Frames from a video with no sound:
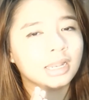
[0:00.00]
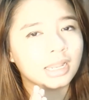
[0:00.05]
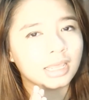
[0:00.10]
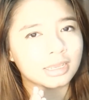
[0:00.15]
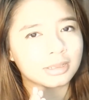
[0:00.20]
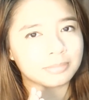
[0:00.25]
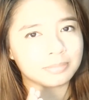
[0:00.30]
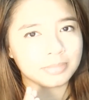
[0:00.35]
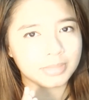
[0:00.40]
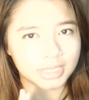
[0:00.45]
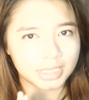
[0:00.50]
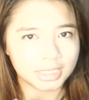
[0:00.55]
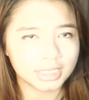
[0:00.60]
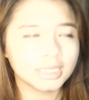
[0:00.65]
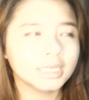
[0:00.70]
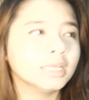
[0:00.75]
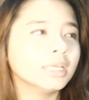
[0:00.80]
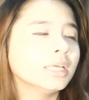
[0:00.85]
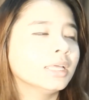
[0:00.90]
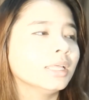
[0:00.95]
like
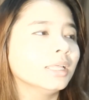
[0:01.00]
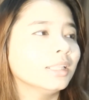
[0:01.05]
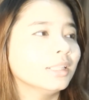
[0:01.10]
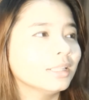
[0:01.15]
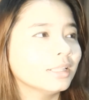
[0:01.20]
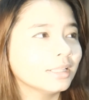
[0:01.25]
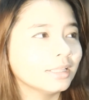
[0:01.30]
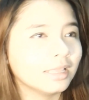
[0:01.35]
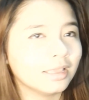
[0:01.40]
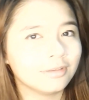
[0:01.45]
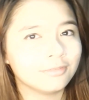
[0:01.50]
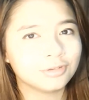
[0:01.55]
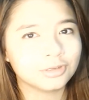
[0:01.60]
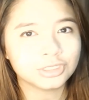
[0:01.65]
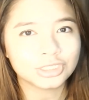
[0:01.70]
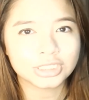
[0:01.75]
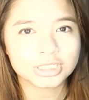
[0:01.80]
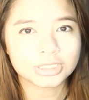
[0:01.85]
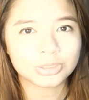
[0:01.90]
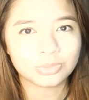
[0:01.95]
me, if
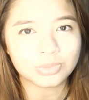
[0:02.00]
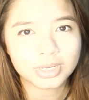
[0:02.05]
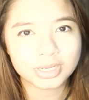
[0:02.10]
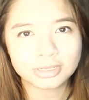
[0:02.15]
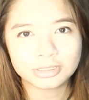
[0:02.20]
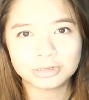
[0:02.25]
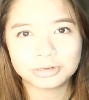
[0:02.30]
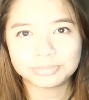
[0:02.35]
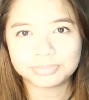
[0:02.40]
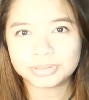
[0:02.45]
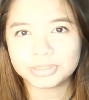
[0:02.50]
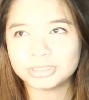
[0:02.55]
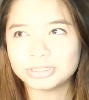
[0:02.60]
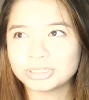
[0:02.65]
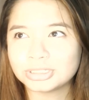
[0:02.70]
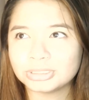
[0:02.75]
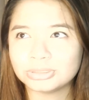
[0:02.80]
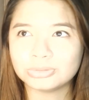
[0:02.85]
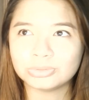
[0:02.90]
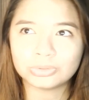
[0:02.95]
you're just a regular
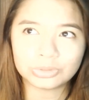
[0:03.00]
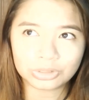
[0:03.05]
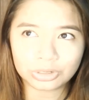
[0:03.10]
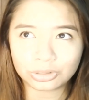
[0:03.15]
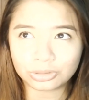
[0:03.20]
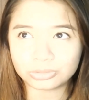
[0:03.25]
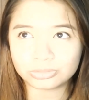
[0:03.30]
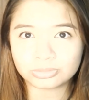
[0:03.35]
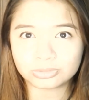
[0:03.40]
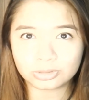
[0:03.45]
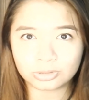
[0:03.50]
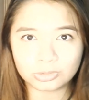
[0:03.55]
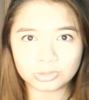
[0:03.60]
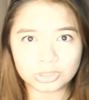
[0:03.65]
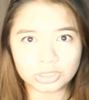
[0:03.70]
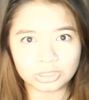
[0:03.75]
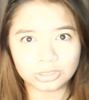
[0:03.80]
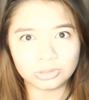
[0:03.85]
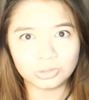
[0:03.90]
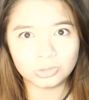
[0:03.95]
person who,
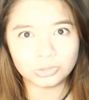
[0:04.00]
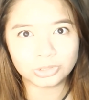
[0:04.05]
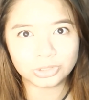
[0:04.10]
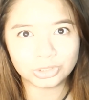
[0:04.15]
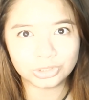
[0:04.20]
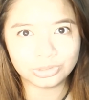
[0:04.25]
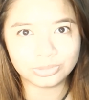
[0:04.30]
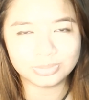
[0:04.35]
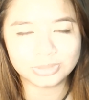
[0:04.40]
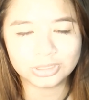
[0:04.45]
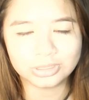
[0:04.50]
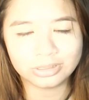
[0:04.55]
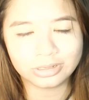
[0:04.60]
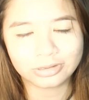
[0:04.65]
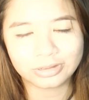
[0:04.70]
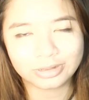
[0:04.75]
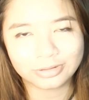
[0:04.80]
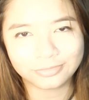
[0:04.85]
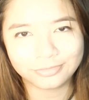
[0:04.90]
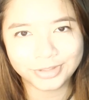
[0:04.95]
goes on YouTube to
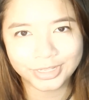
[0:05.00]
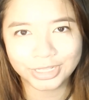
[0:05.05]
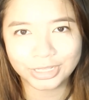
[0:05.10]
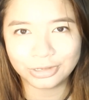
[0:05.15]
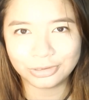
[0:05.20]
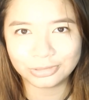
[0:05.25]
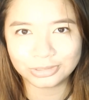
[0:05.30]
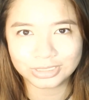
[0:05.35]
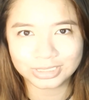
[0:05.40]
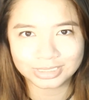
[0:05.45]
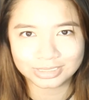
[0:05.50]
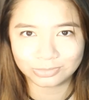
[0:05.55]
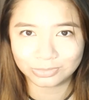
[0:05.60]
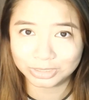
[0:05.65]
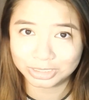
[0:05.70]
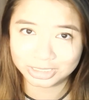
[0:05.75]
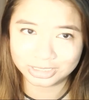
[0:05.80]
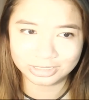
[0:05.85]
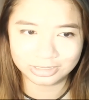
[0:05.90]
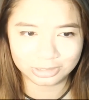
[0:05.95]
look at videos,
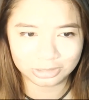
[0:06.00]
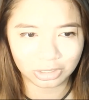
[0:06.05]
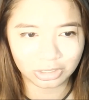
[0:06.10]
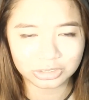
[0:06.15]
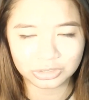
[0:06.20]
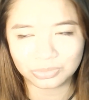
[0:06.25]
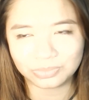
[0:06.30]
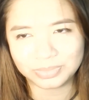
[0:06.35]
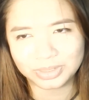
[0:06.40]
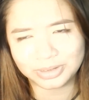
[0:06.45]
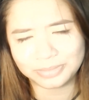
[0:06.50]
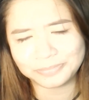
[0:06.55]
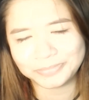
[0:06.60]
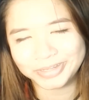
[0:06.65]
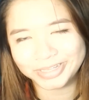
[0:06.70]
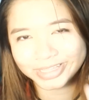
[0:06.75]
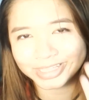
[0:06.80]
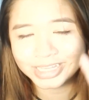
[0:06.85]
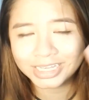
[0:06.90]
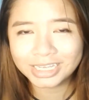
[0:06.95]
which is also me,
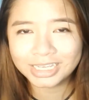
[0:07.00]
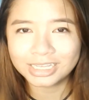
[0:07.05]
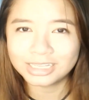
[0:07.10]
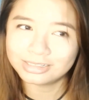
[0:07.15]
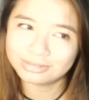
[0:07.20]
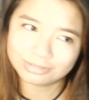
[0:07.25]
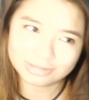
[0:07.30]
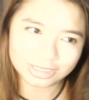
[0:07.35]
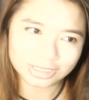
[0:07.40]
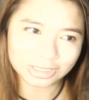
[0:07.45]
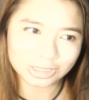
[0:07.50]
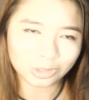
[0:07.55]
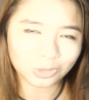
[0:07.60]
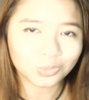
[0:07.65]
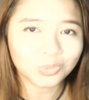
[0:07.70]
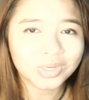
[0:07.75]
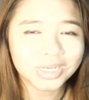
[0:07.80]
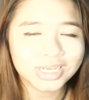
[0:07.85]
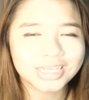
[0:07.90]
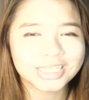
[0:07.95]
but
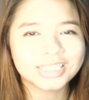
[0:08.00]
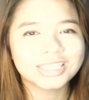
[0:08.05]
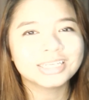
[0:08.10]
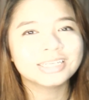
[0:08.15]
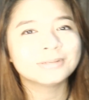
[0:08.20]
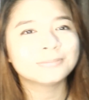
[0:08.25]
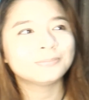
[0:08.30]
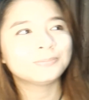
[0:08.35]
doesn't read,